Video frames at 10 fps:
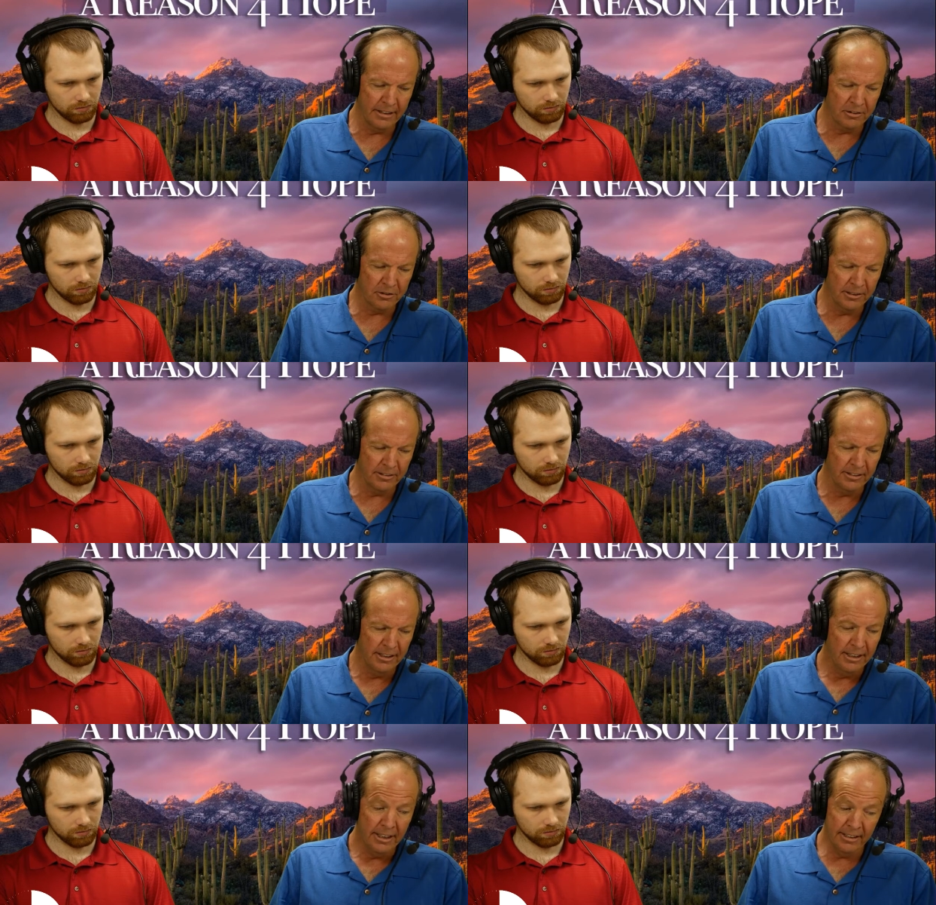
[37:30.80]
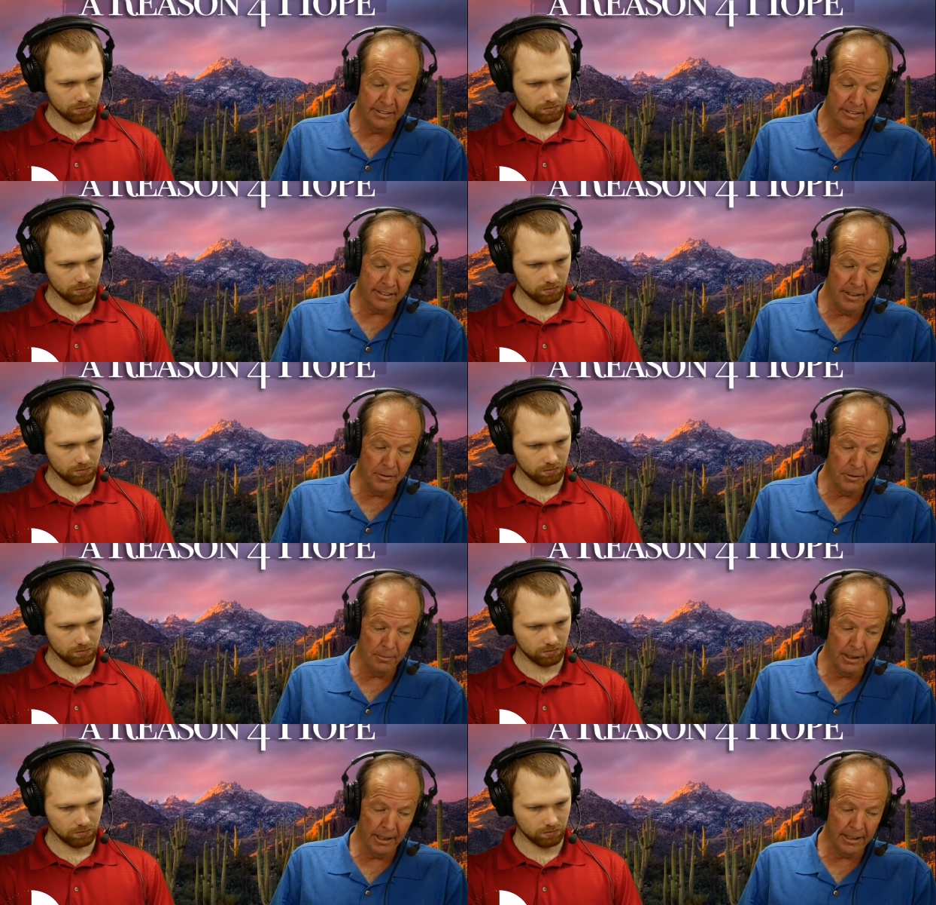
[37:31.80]
Speaker 1: of the church, and he's the Savior of the
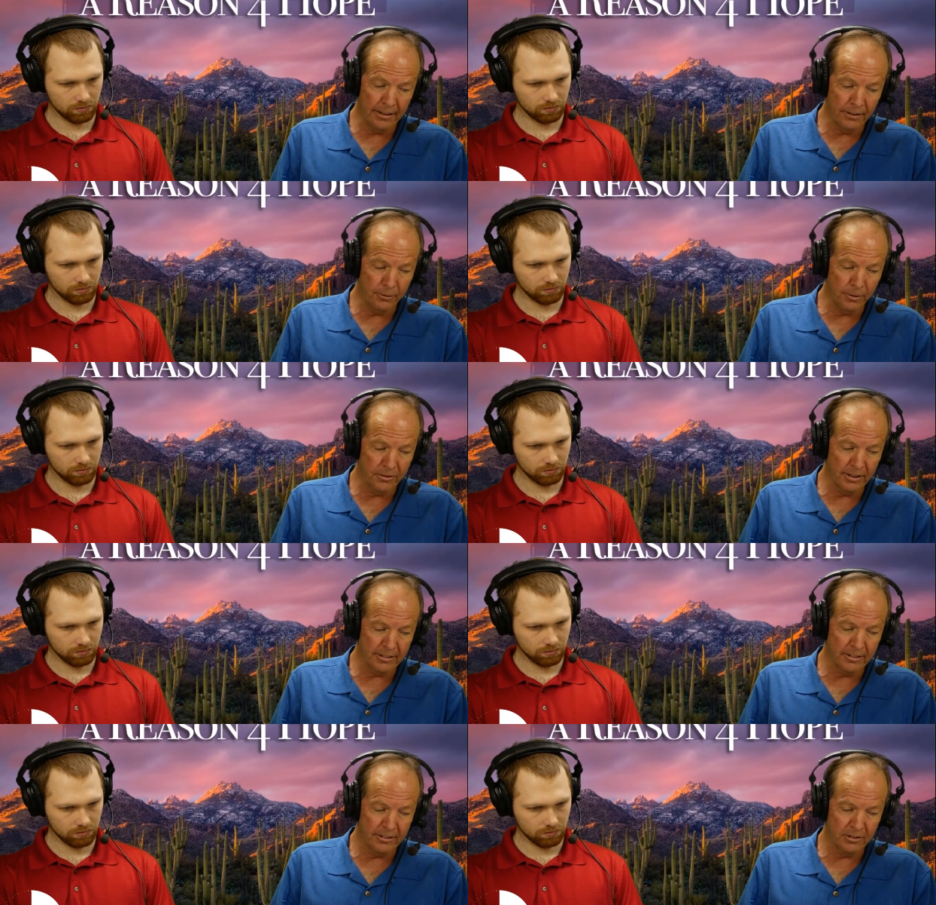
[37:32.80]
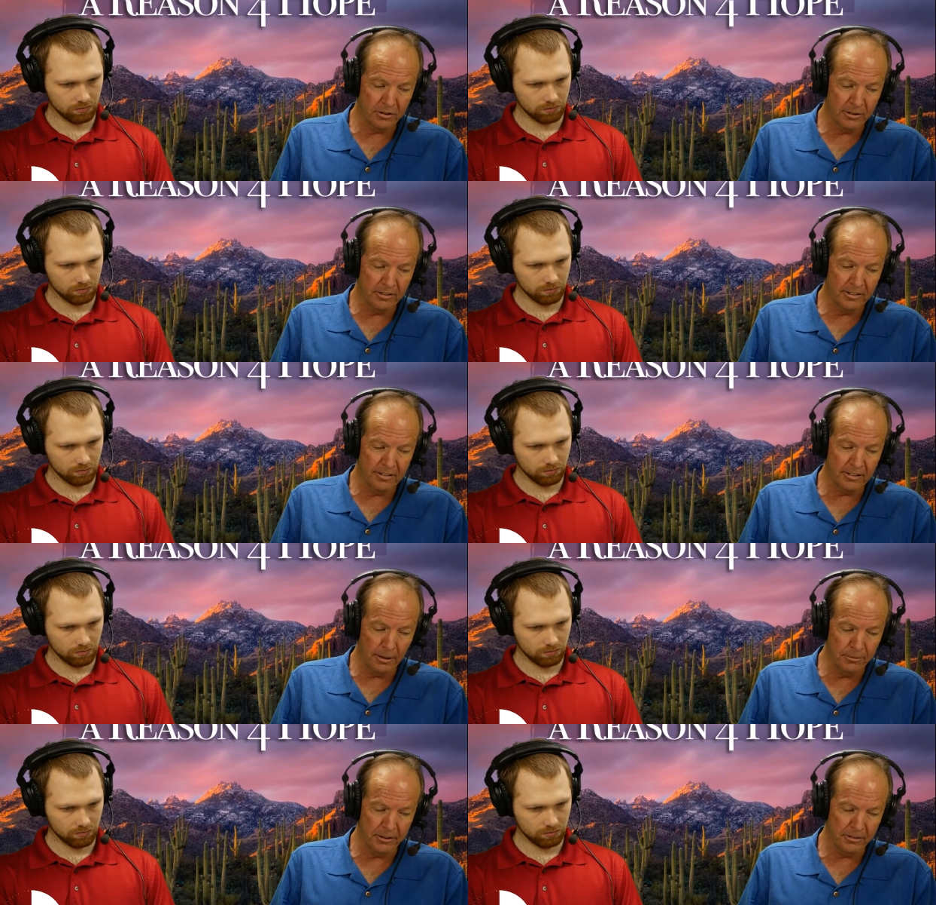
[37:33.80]
body. Therefore, just as the church is
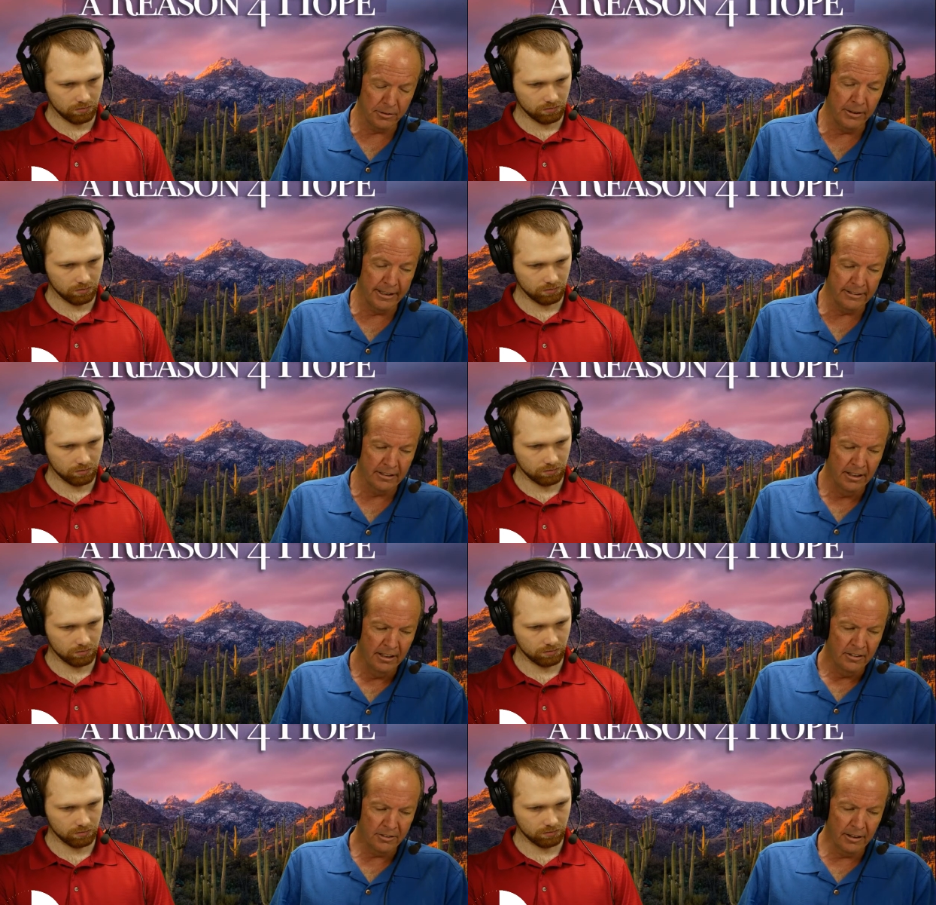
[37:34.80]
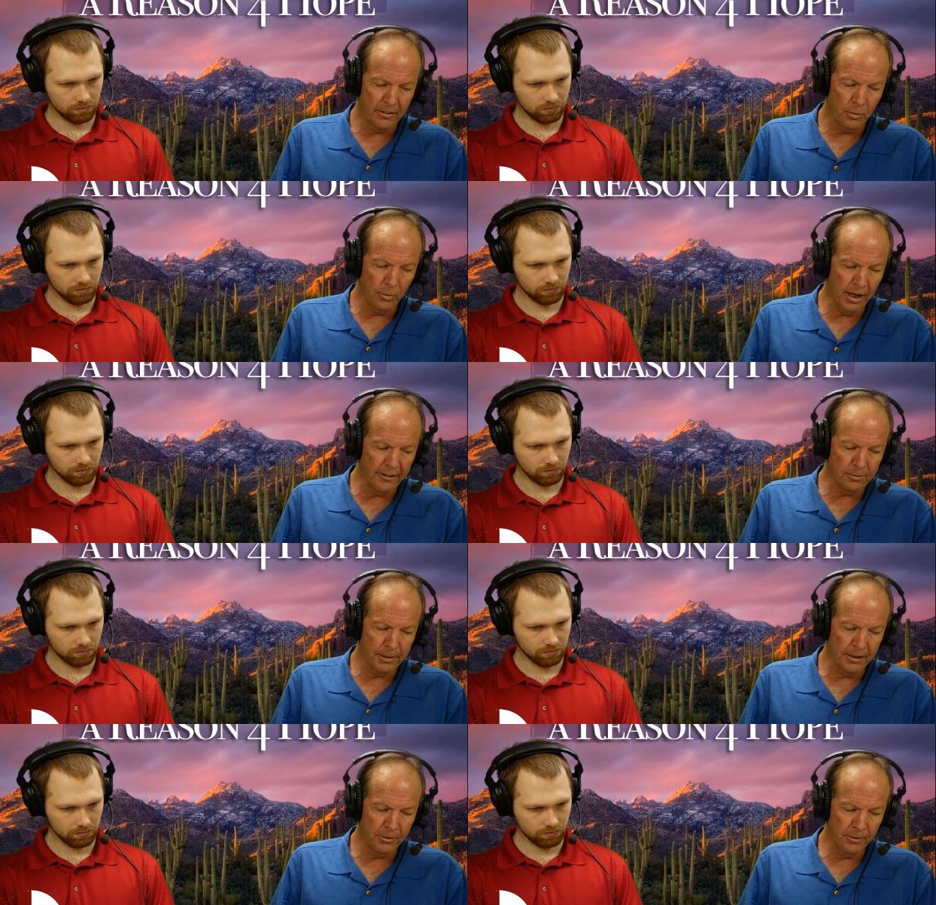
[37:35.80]
subject to Christ, so let the wives
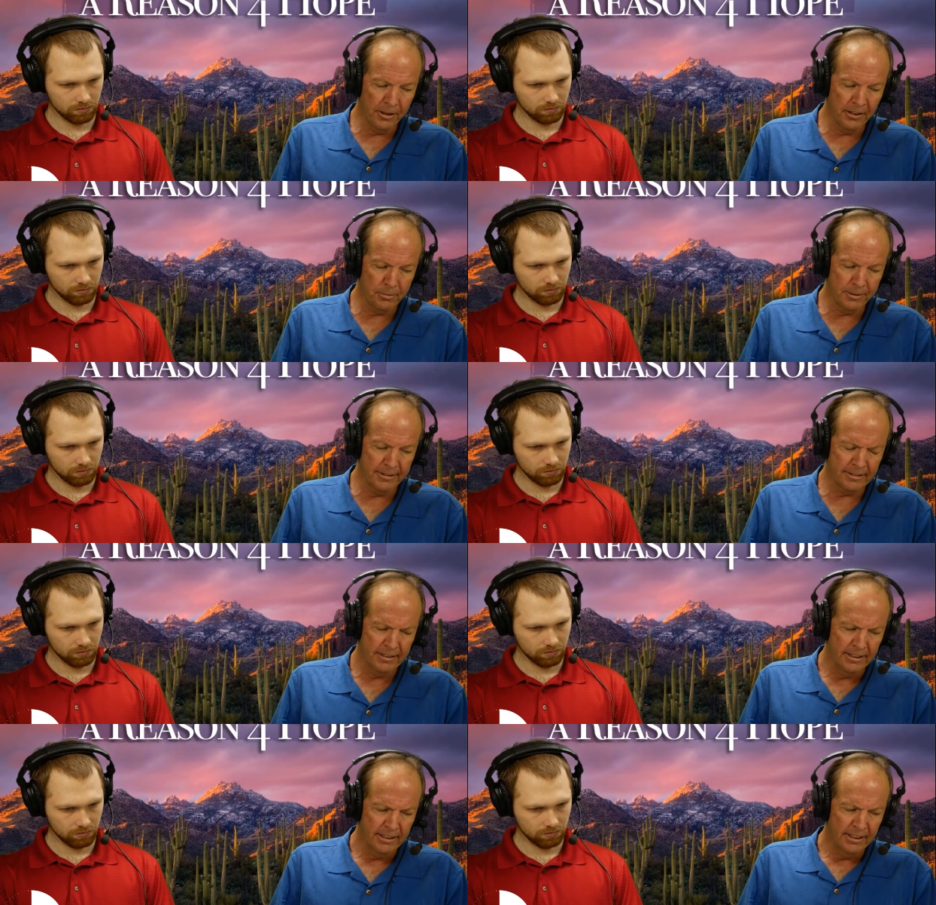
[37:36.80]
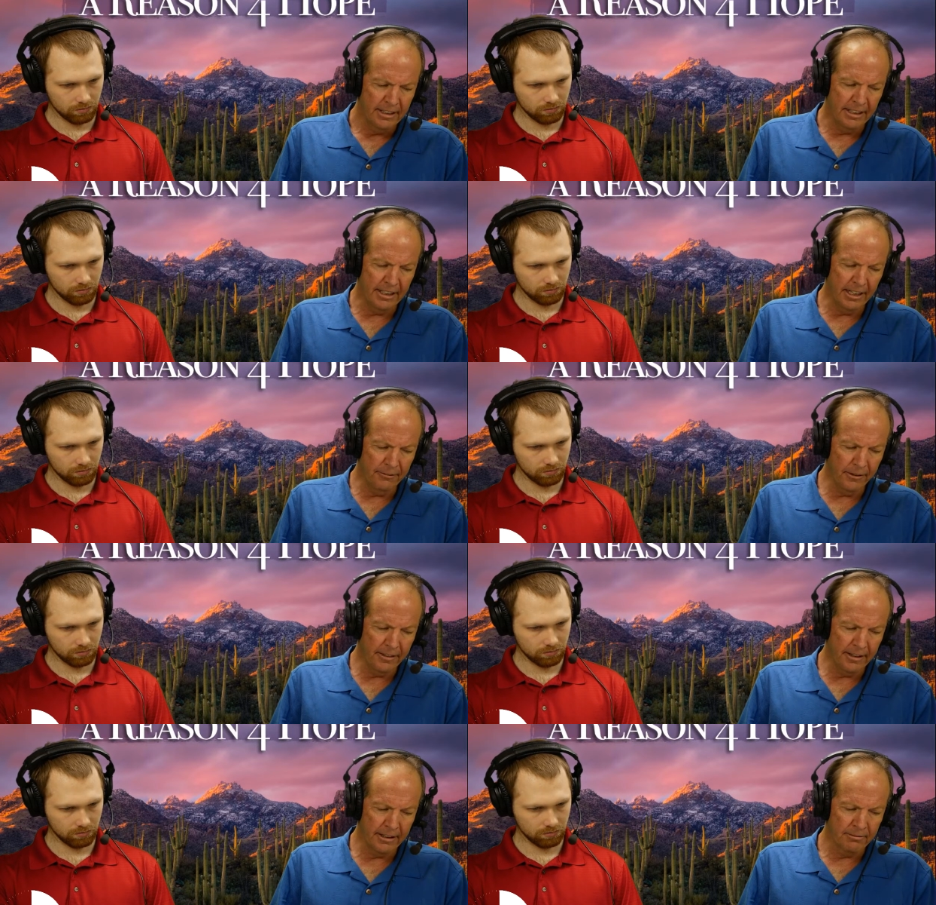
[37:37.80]
be to their own husbands in
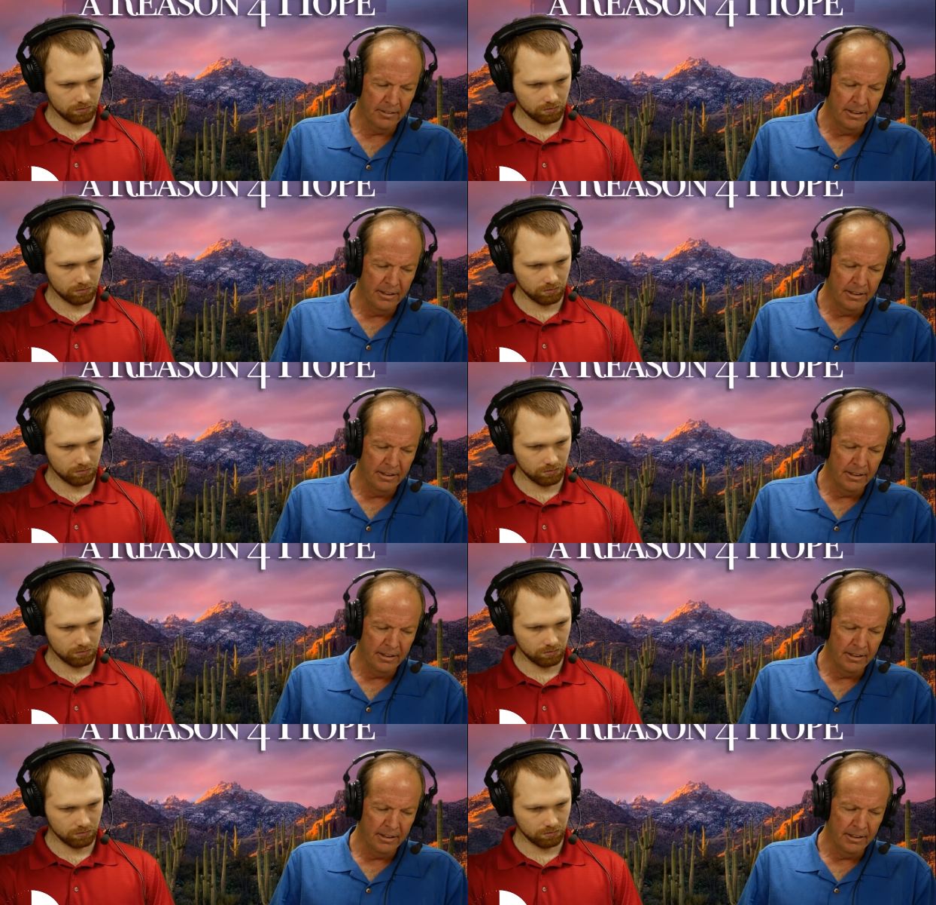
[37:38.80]
everything.